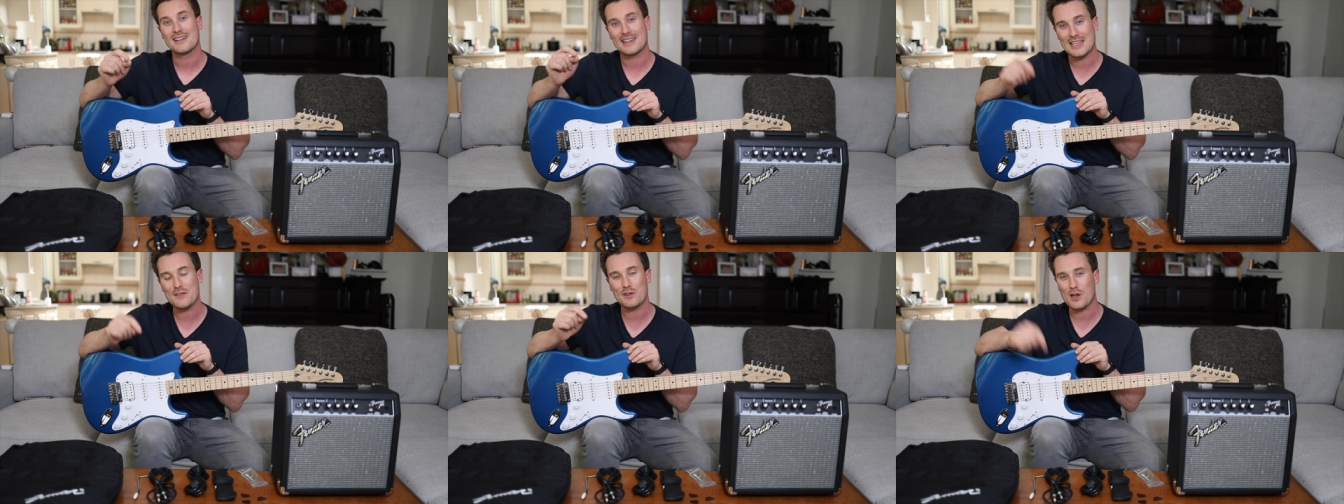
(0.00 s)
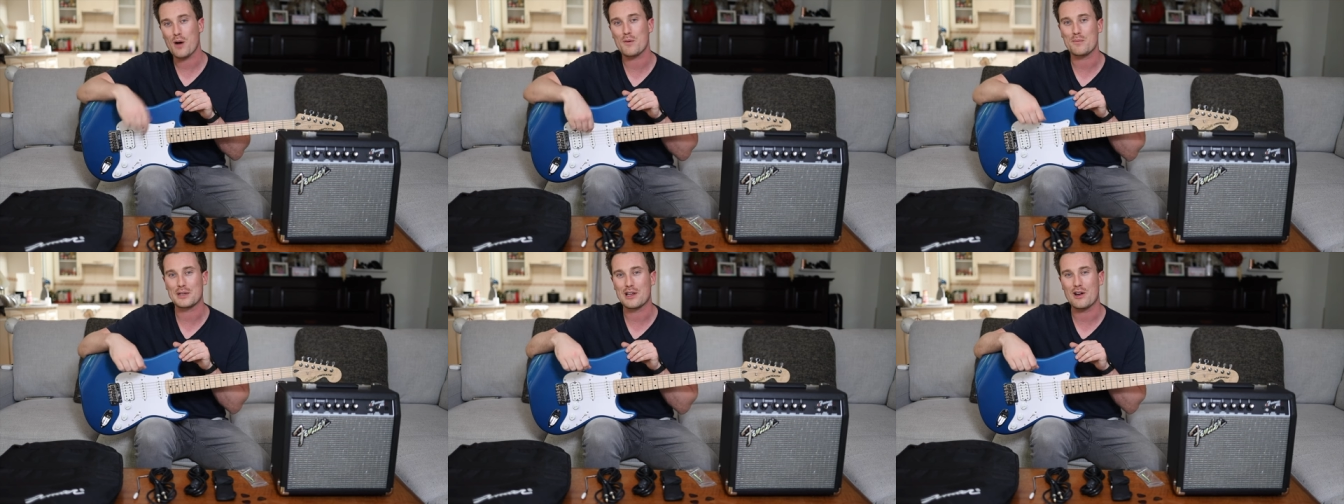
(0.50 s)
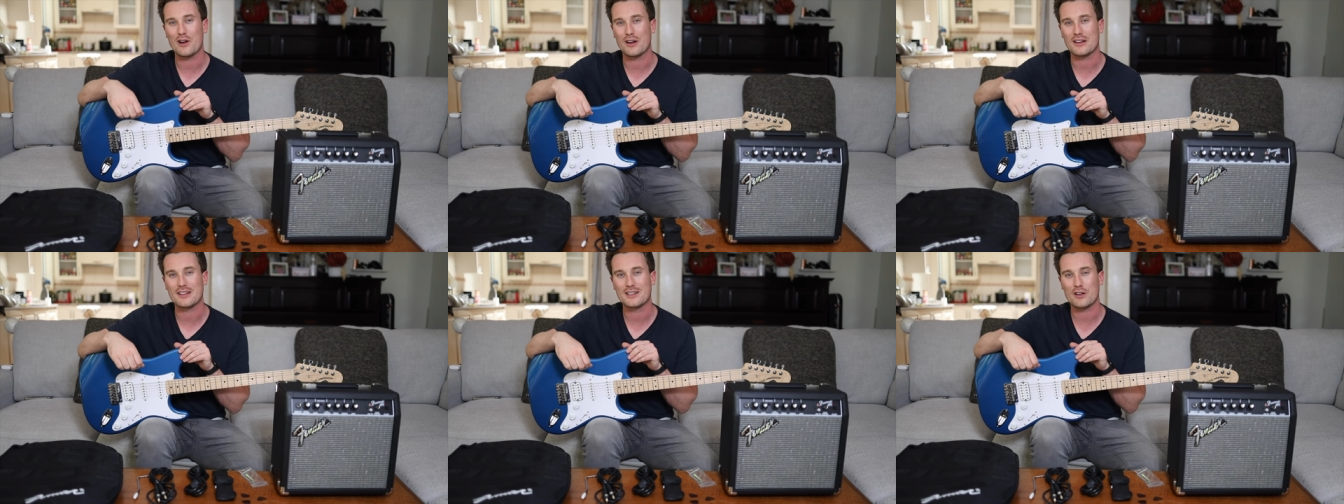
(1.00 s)
leave a comment
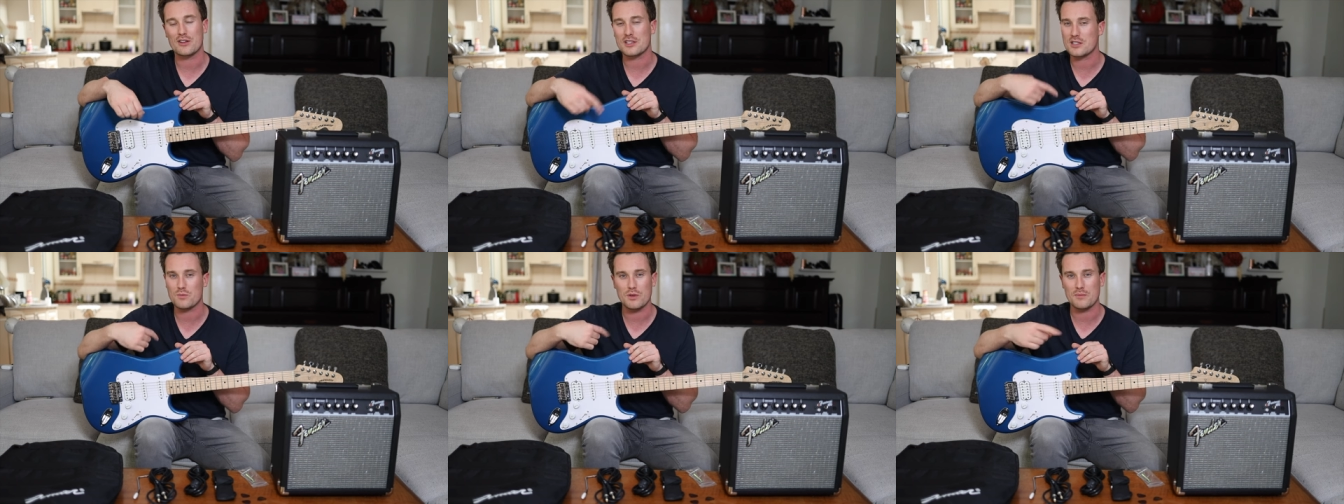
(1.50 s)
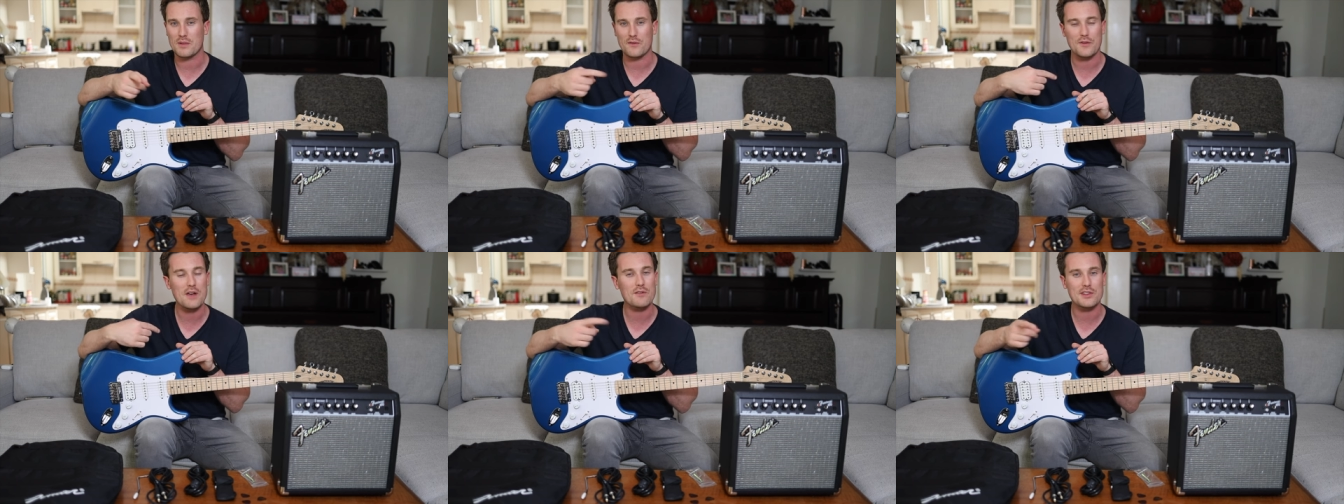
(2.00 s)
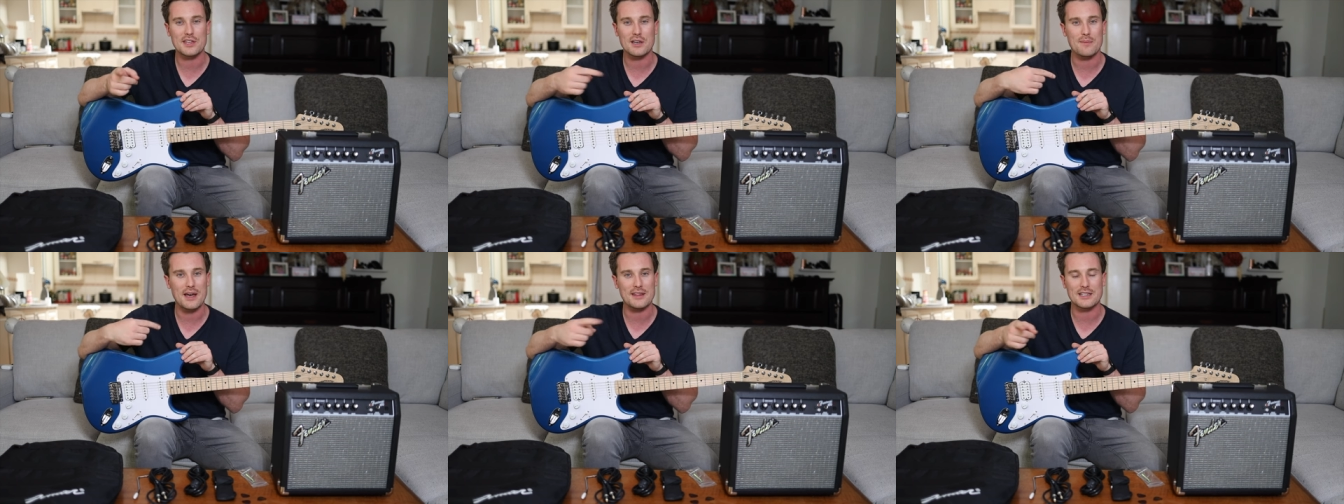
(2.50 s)
below. You know, this is what my favorite thing
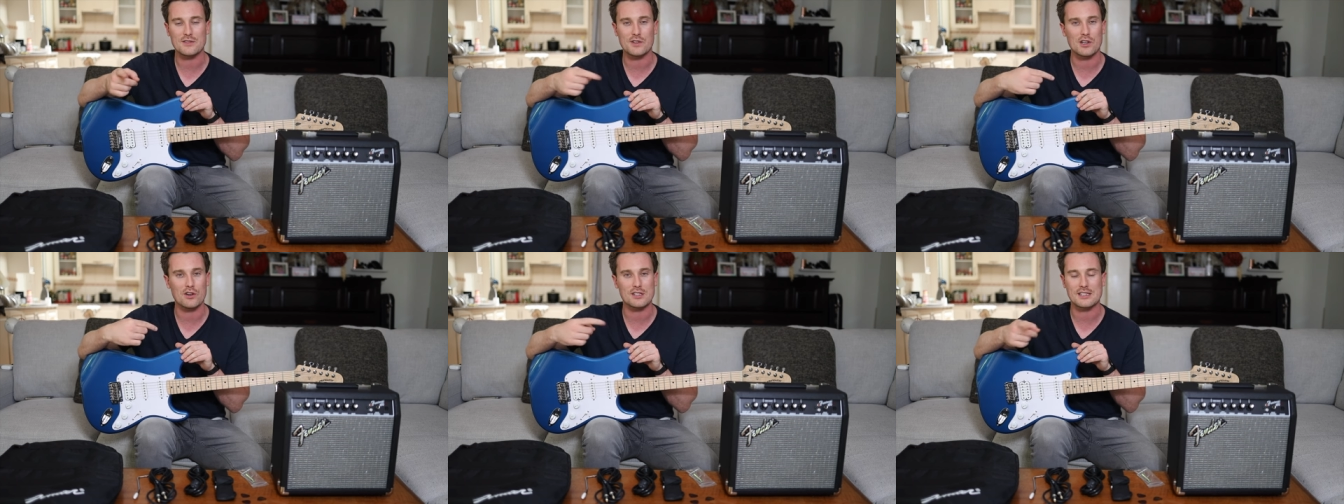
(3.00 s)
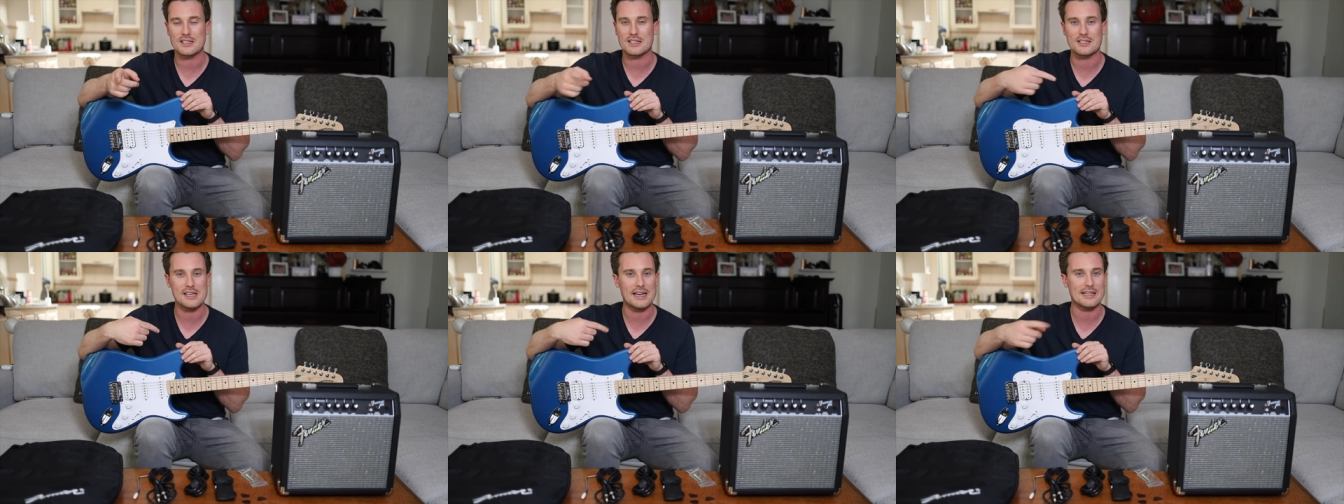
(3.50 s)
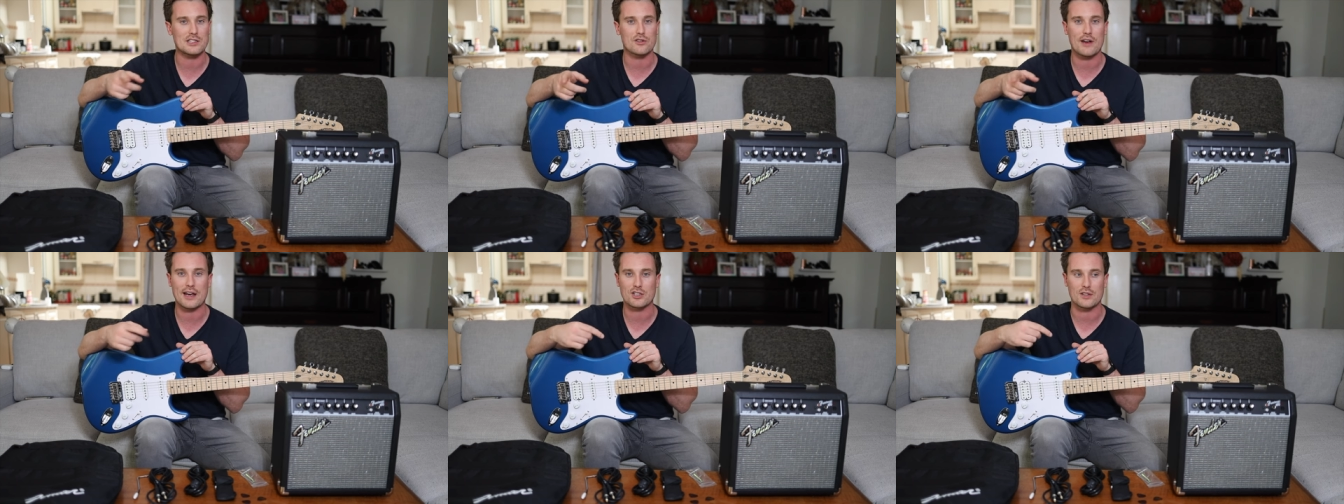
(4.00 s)
about these videos is our
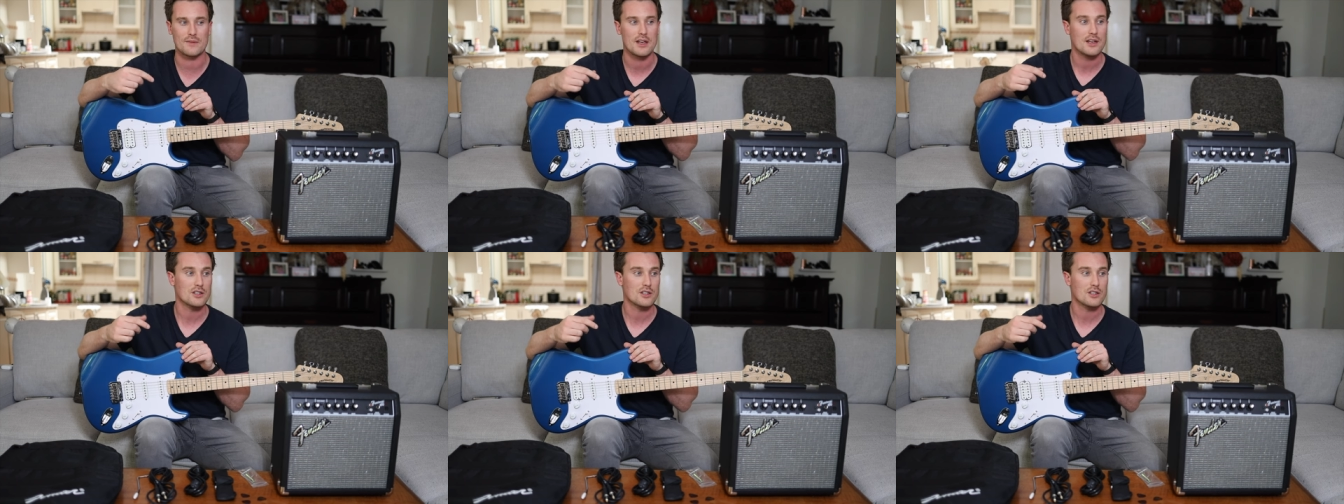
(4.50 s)
interaction.